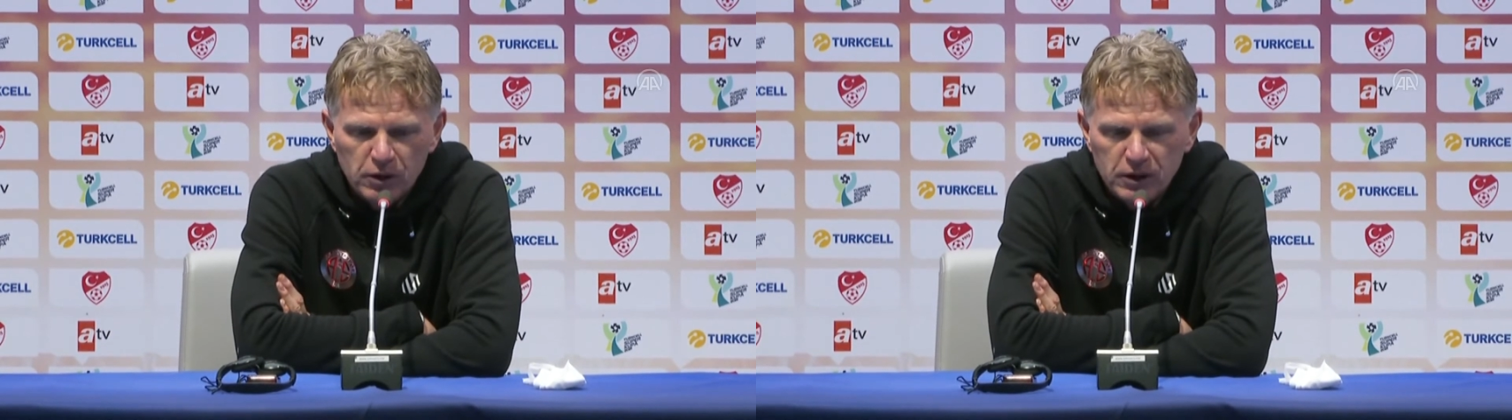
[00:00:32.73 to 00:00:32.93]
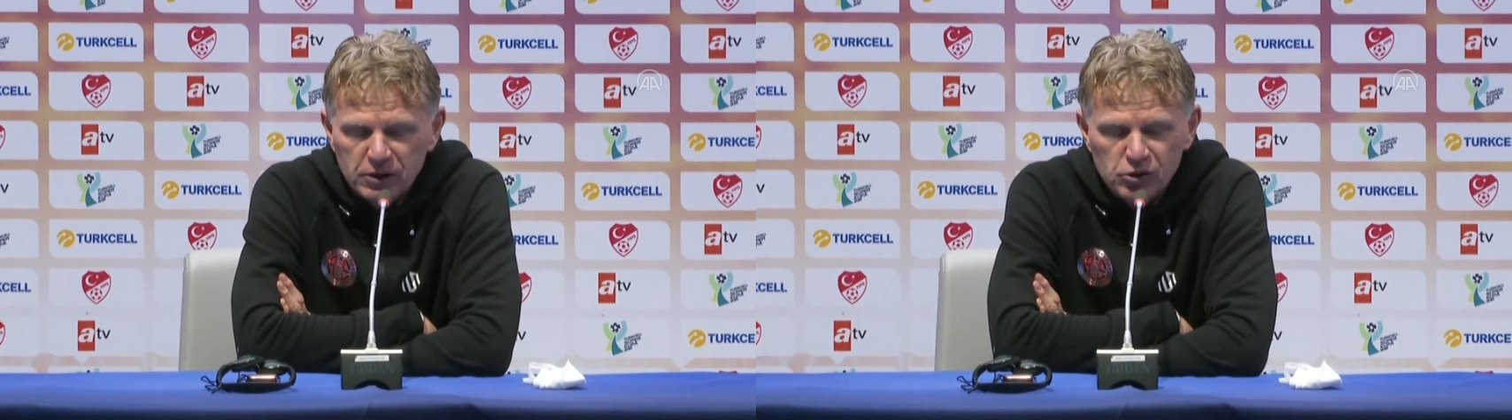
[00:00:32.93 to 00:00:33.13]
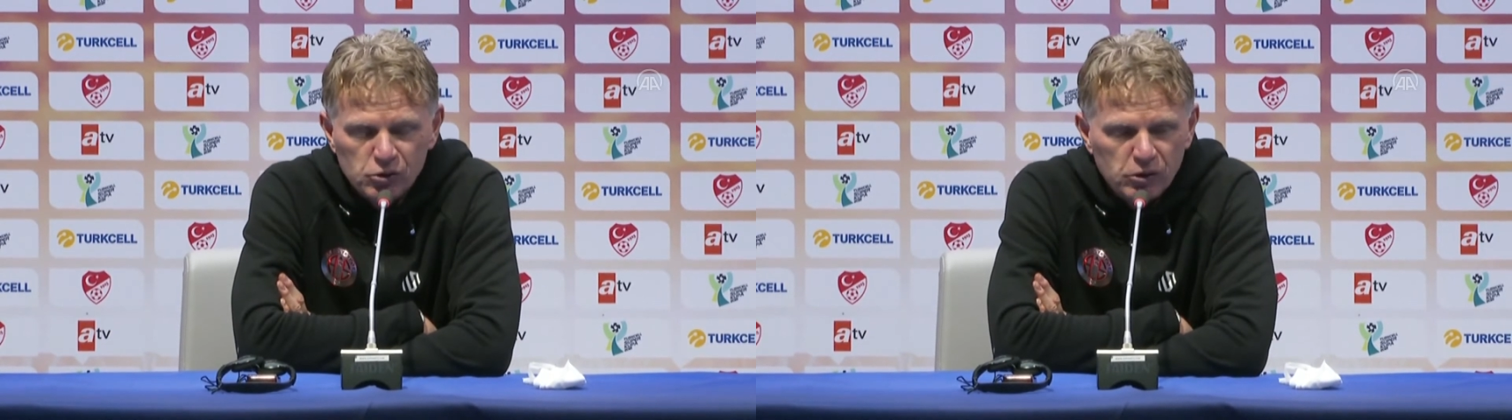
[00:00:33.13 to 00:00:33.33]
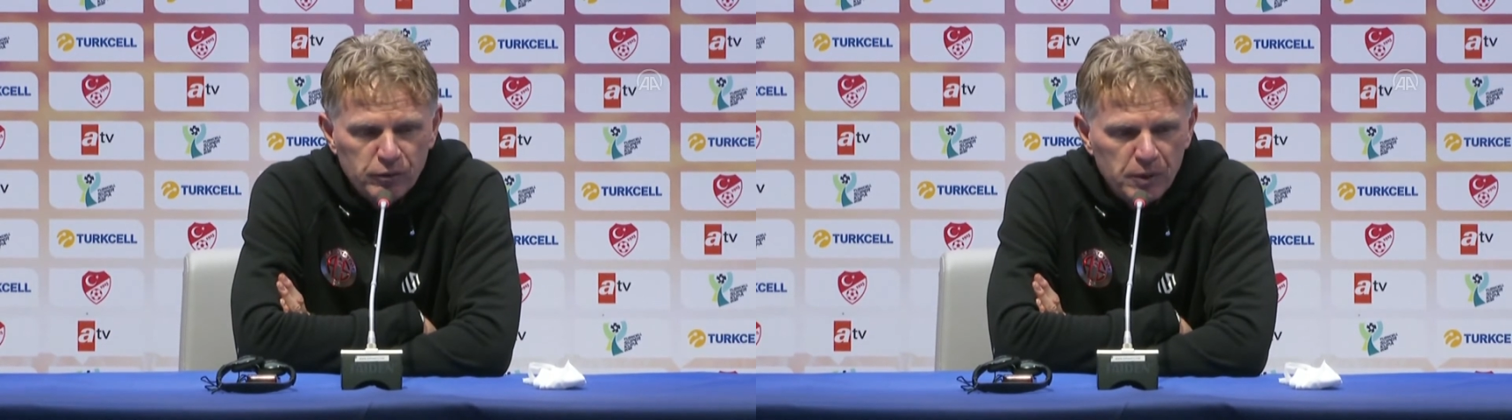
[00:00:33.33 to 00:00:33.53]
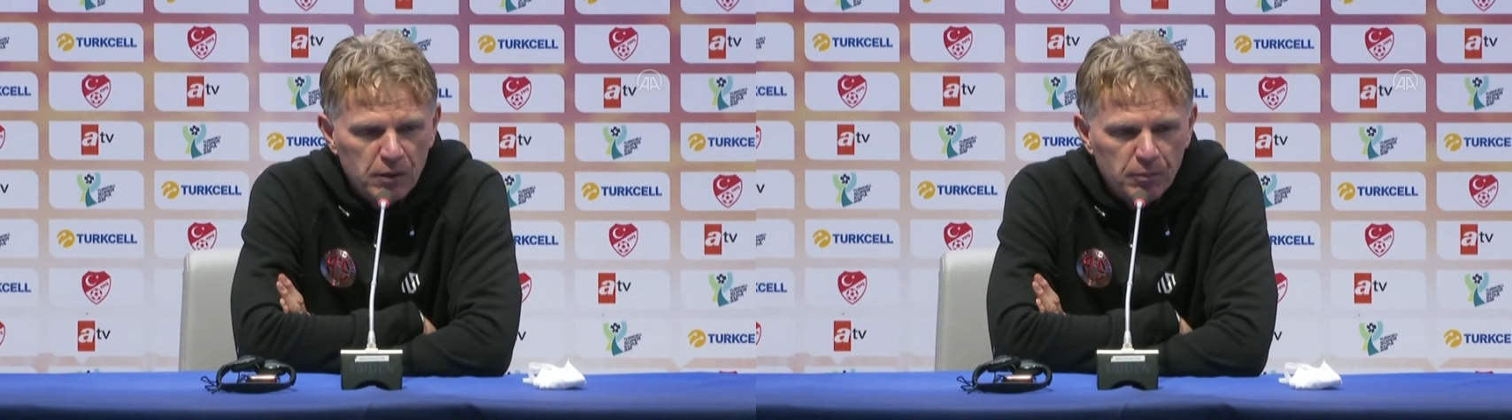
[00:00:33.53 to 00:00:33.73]
and it should
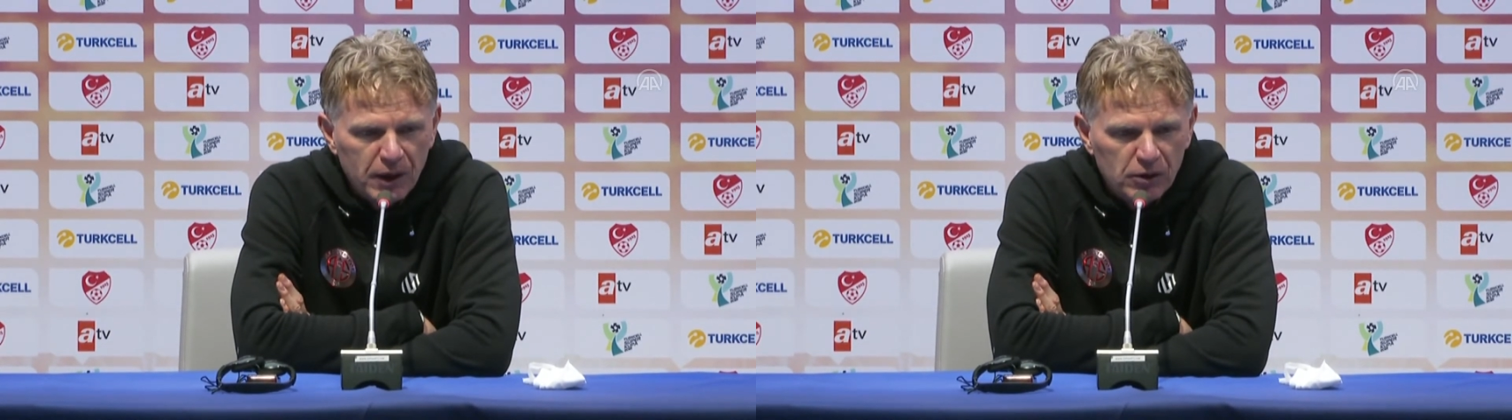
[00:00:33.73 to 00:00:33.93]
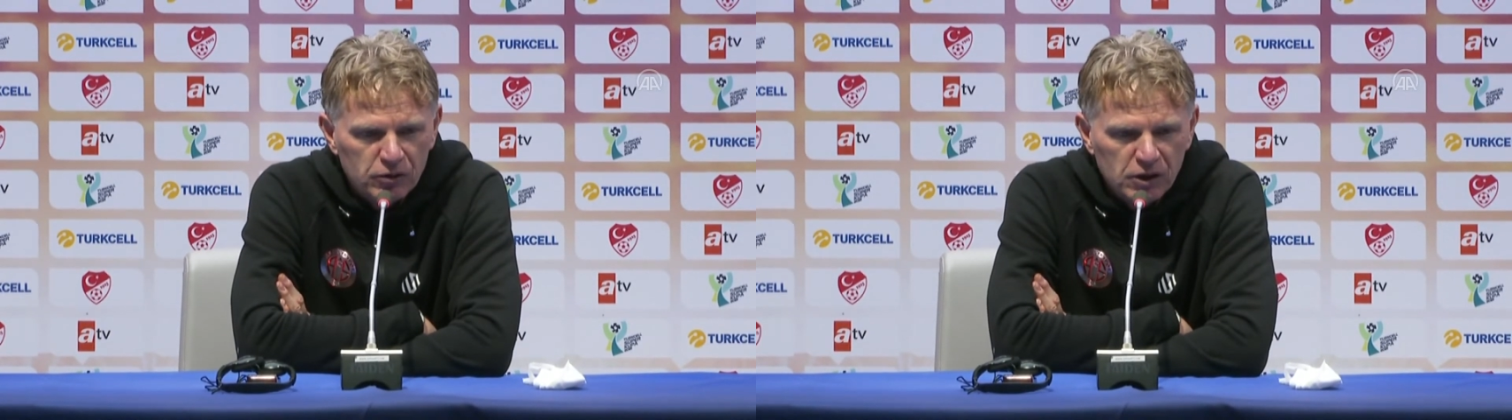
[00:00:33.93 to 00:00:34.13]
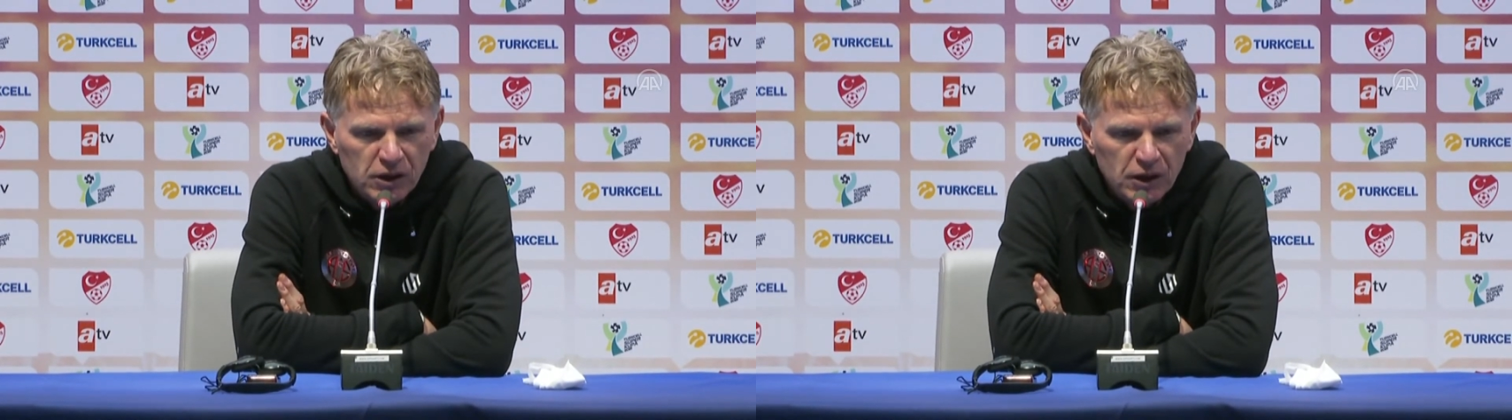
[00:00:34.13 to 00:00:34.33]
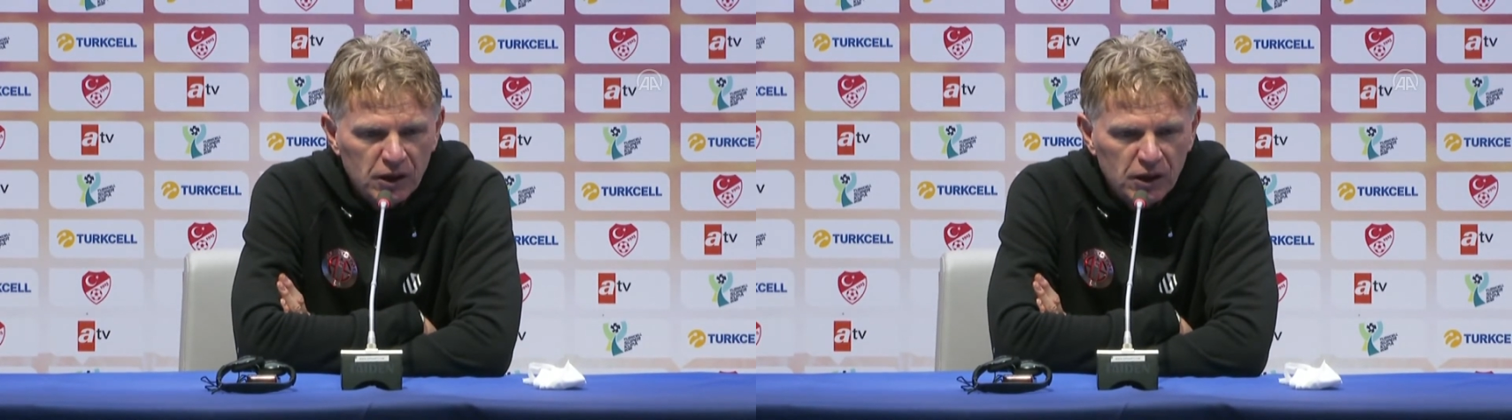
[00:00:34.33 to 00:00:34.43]
have been a penalty.